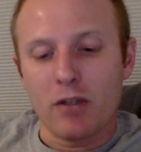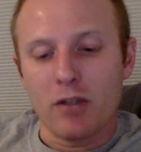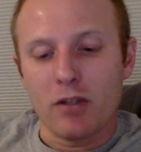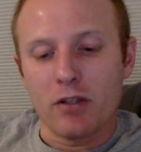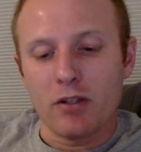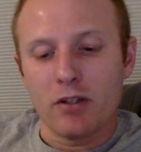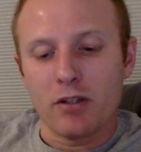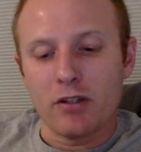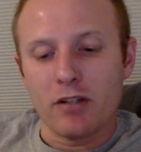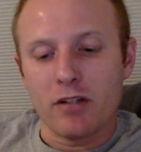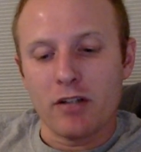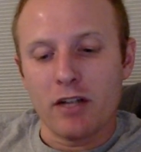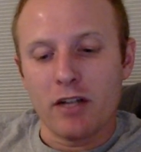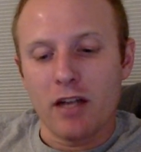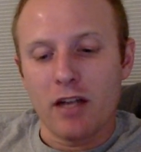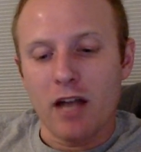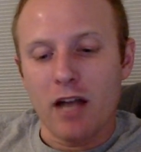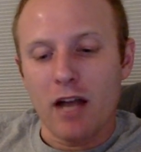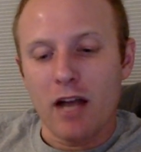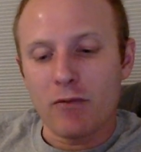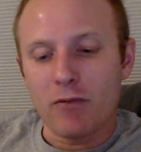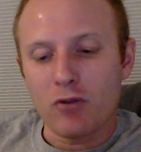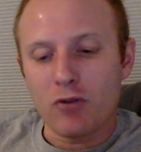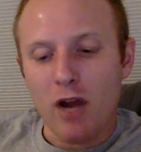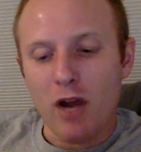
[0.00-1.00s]
I know, Matilda
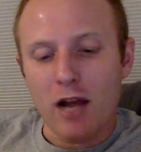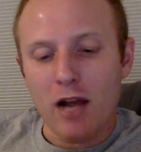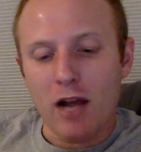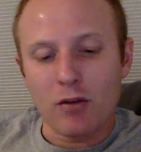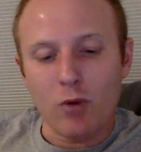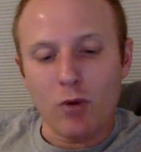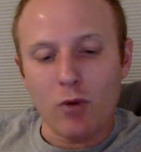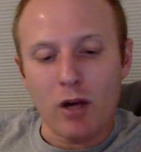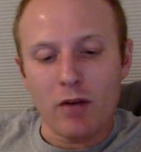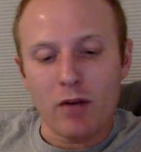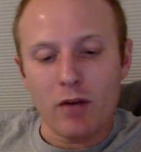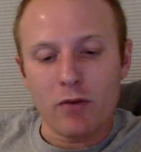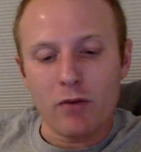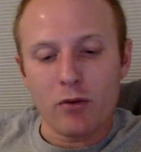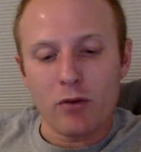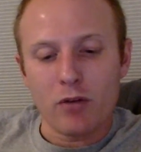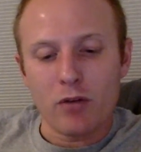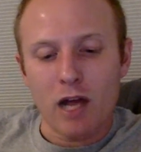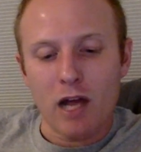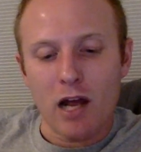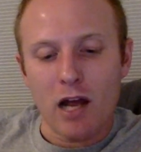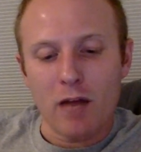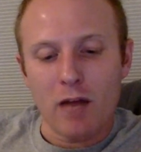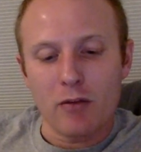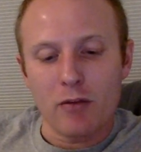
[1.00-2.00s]
said. I've tried
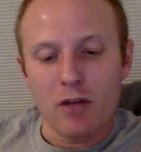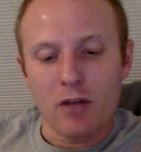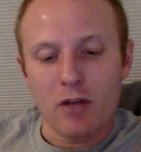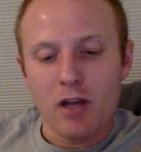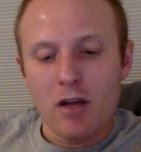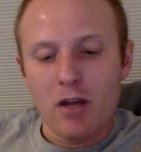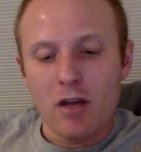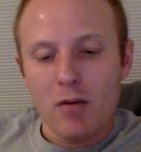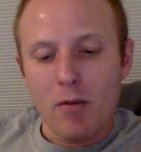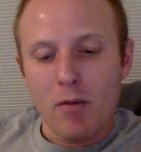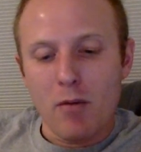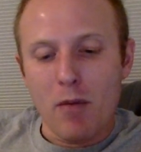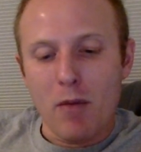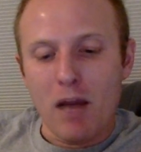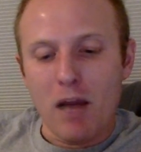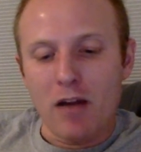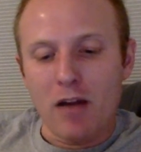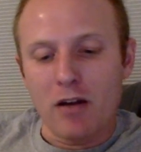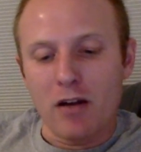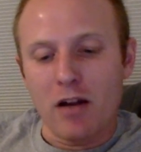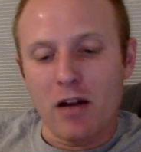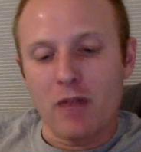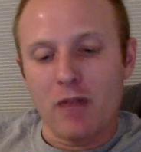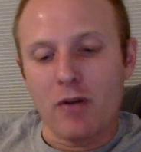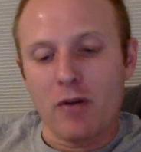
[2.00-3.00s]
quite a few times,
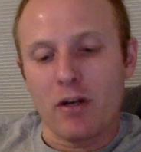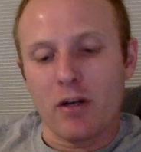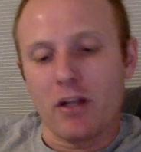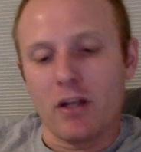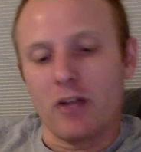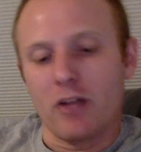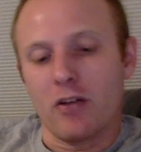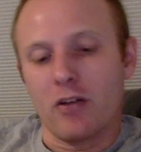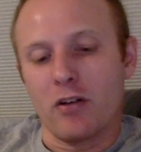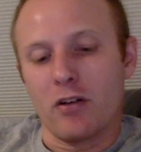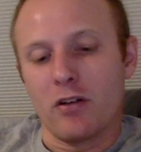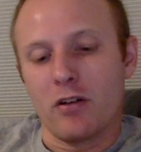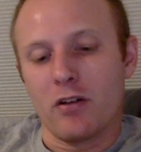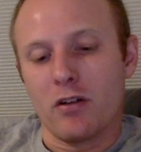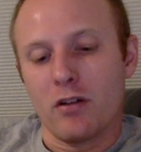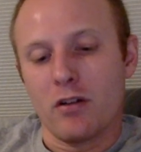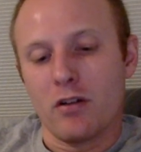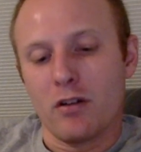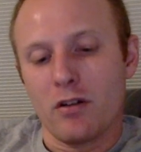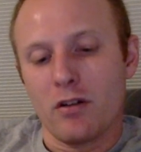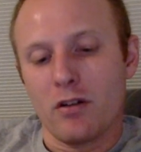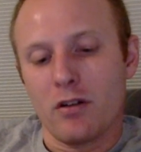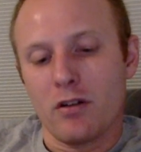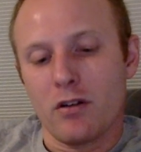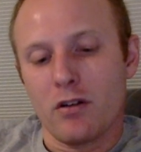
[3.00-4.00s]
but mine are never any
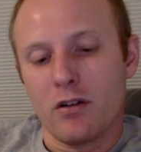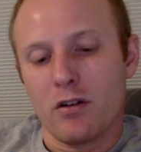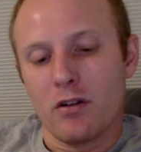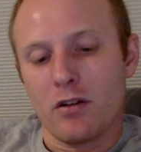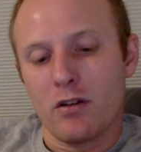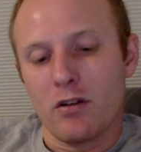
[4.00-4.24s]
good.